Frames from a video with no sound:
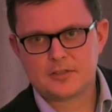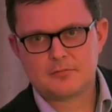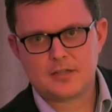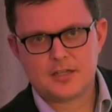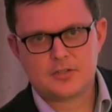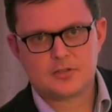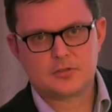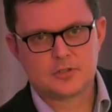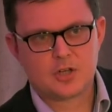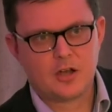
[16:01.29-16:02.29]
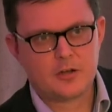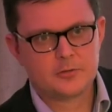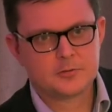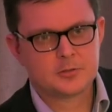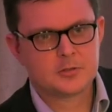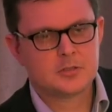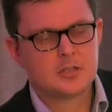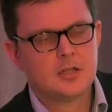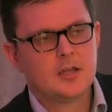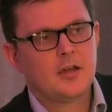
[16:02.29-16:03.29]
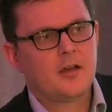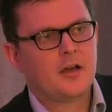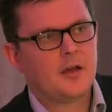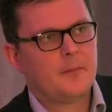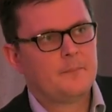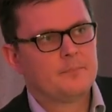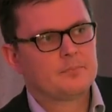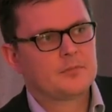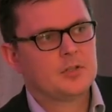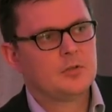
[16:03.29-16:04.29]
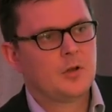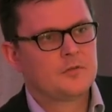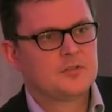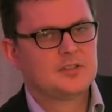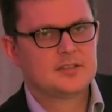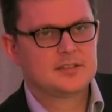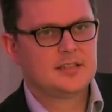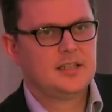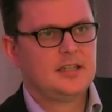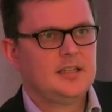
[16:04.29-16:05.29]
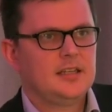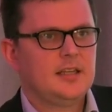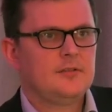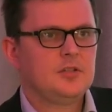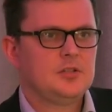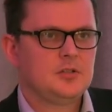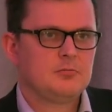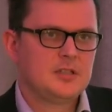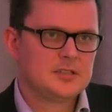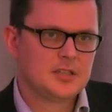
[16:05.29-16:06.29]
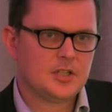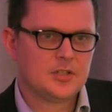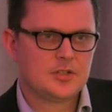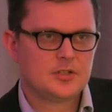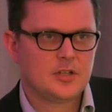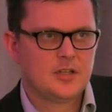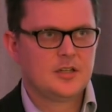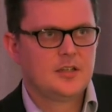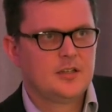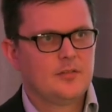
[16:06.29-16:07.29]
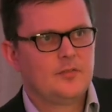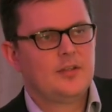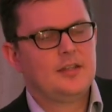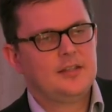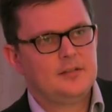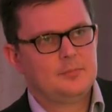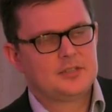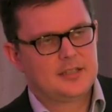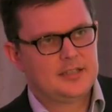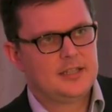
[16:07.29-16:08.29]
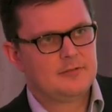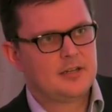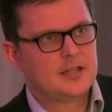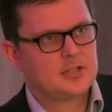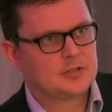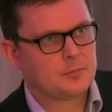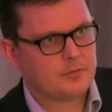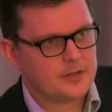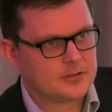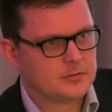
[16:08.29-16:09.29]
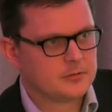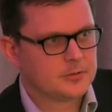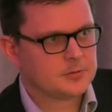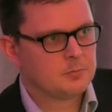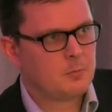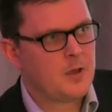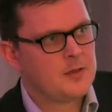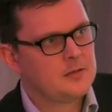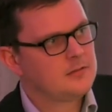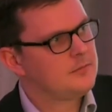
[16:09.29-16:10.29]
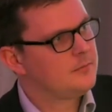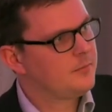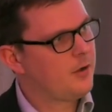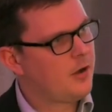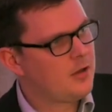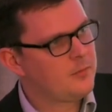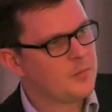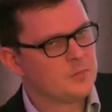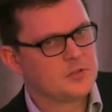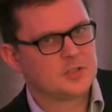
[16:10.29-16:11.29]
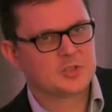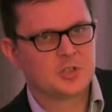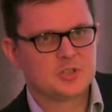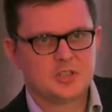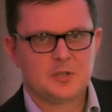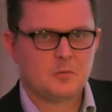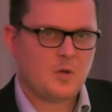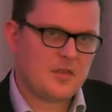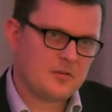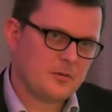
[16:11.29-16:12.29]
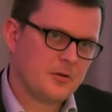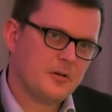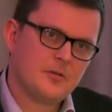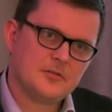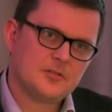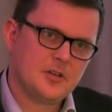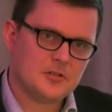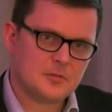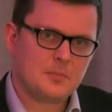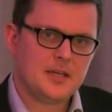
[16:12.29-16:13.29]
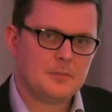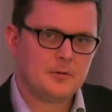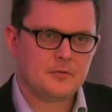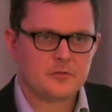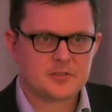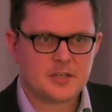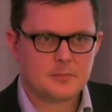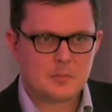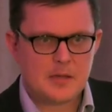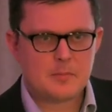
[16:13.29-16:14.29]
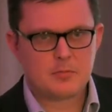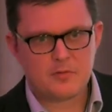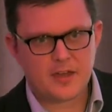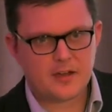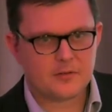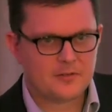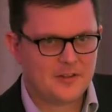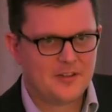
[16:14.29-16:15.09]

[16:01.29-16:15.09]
in relation to your child. You'll often see, if you do research, particularly in relation to parental orders, when Parliament were discussing whether or not certain people, for example, people without